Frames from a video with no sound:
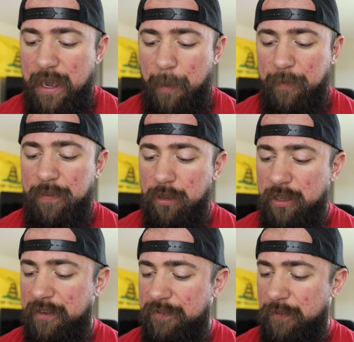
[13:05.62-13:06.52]
If you're
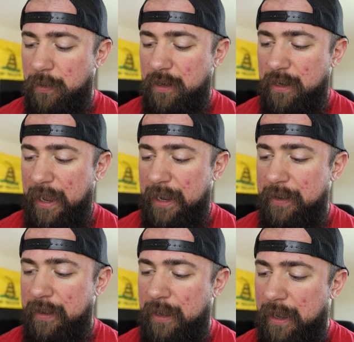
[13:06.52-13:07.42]
looking for
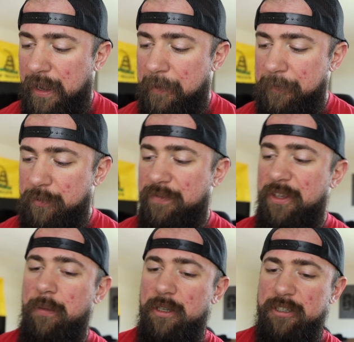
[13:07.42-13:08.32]
a
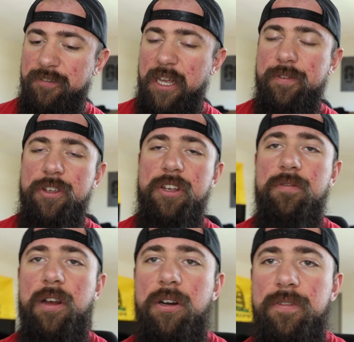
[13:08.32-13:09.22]
review on the flavor, you can
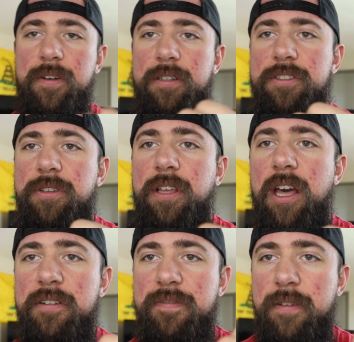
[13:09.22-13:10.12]
run over to the
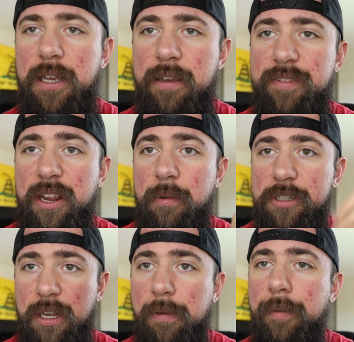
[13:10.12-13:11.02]
other video,
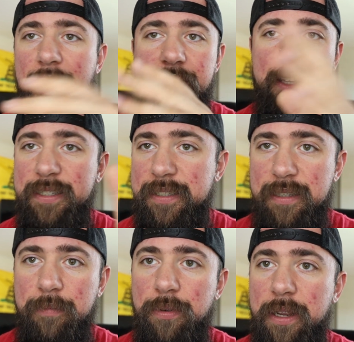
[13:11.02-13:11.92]
which I'll probably have linked at
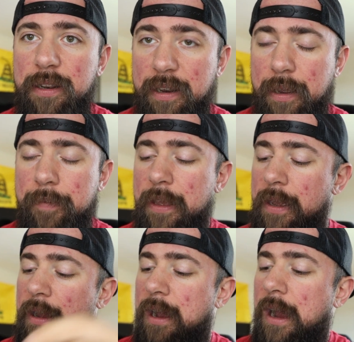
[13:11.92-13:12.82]
some point now.
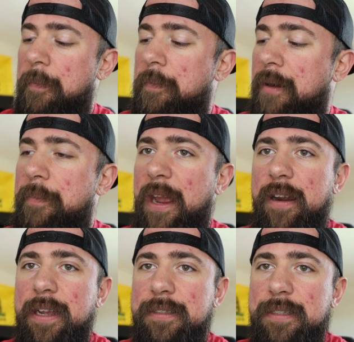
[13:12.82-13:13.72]

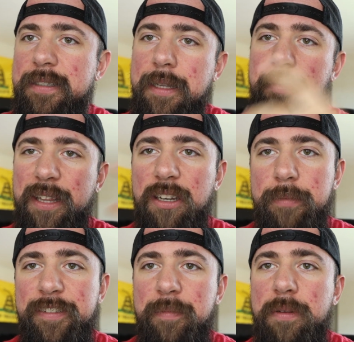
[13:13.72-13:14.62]
Barbarians is gonna be a
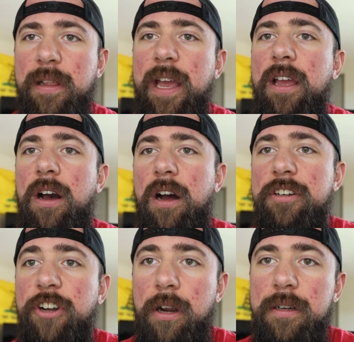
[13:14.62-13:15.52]
little bit of a play
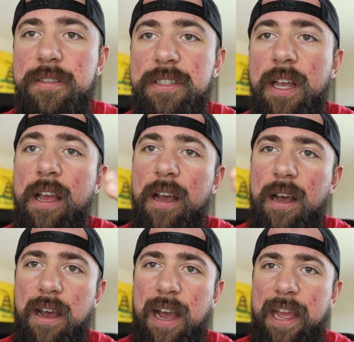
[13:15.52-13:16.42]
on nerds.
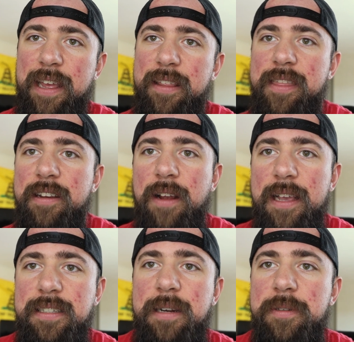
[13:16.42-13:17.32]
I
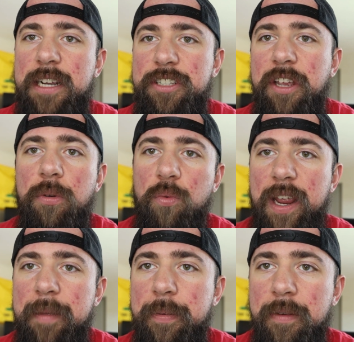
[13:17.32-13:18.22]
theorized that it was actually
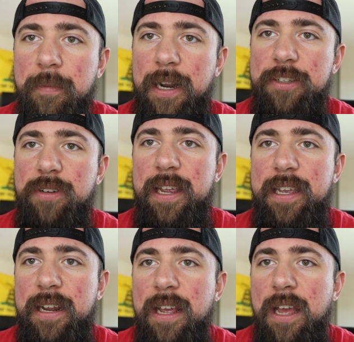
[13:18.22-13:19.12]
grape when I
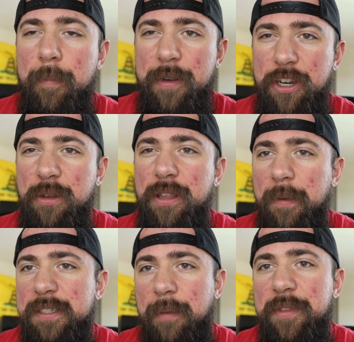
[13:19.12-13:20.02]
drank it, but knew there
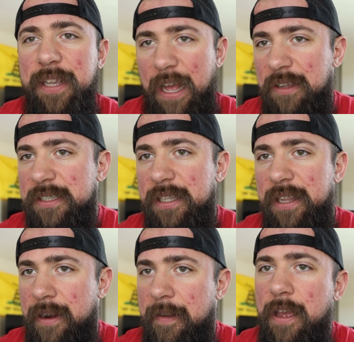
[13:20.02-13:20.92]
was something else in
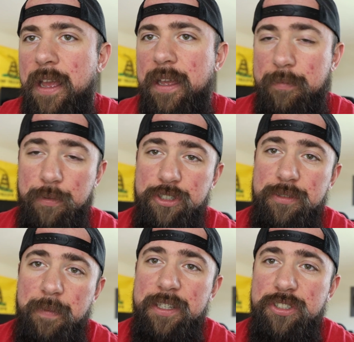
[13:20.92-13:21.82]
there,
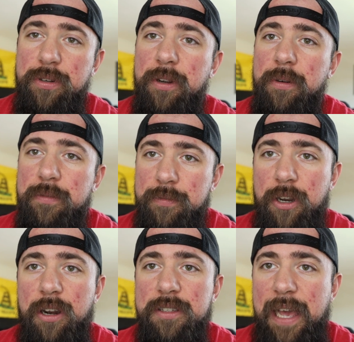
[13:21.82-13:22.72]
which is true.
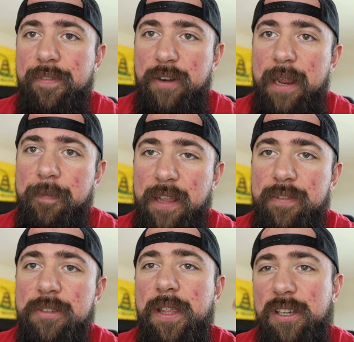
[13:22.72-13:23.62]
Nerds have grape
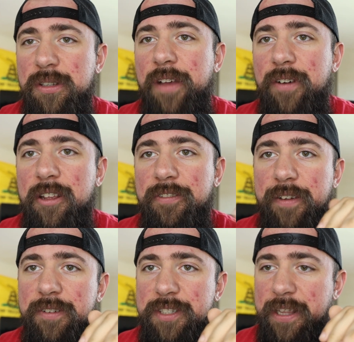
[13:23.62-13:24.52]
flavors, but they also have other
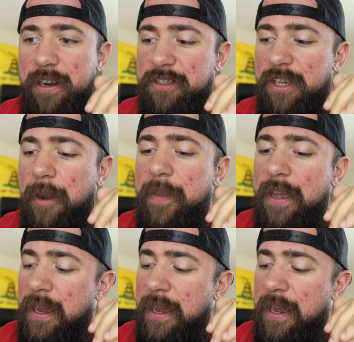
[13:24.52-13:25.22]
flavors in there. So